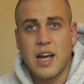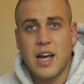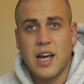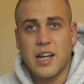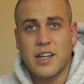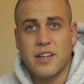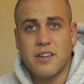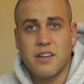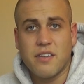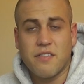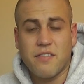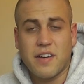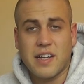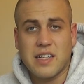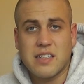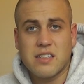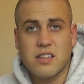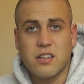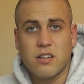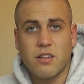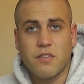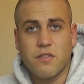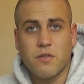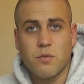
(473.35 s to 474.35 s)
And
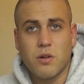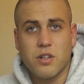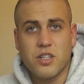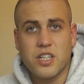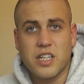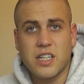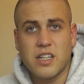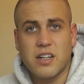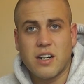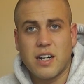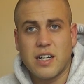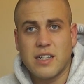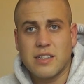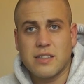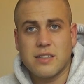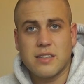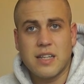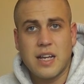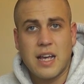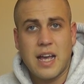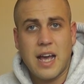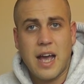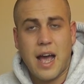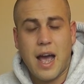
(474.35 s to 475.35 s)
thanks a lot for watching,
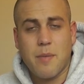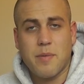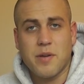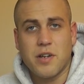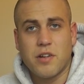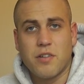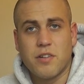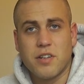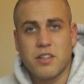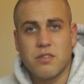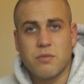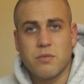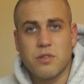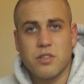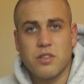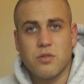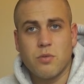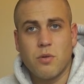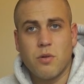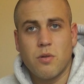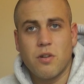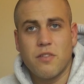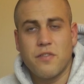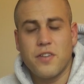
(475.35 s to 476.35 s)
guys. Happy Christmas
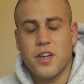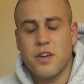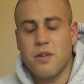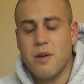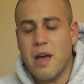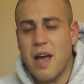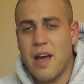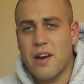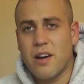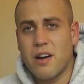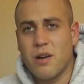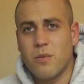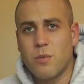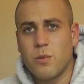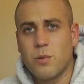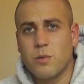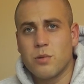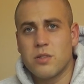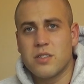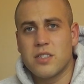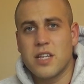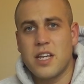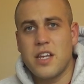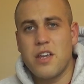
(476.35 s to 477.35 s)
to all of you, and I
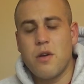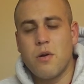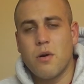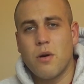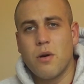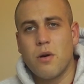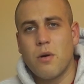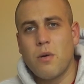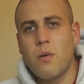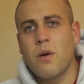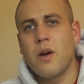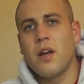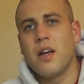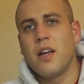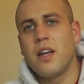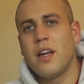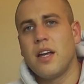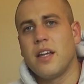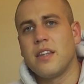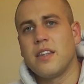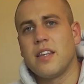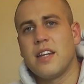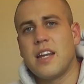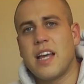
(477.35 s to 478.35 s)
will see you all
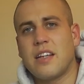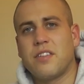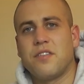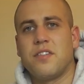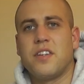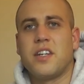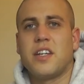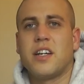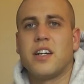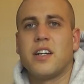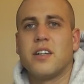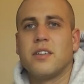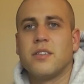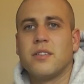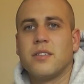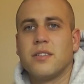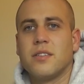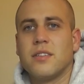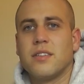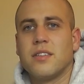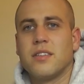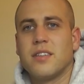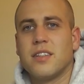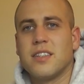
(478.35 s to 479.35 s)
in the next video.
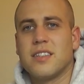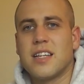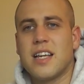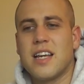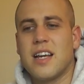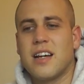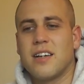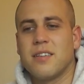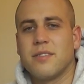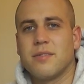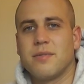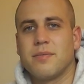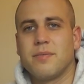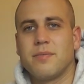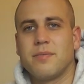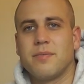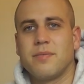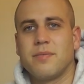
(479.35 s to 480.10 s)
See ya.